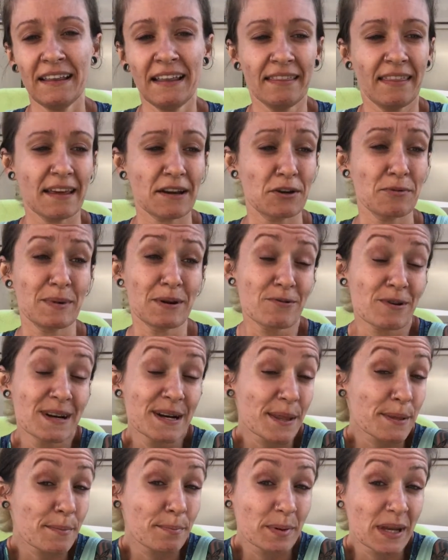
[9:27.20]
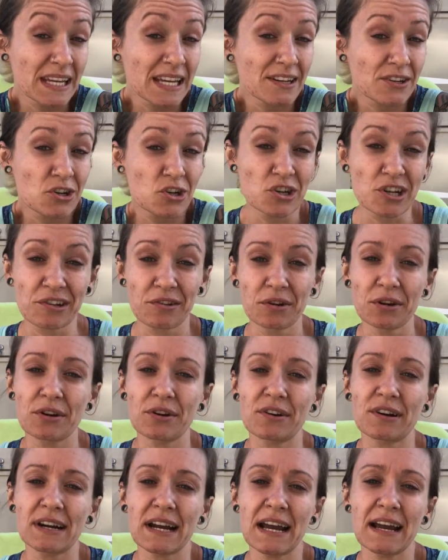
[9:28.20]
that could be going to the beach to clear
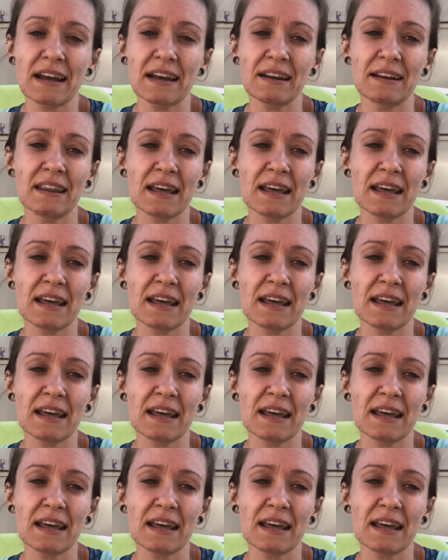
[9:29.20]
your head,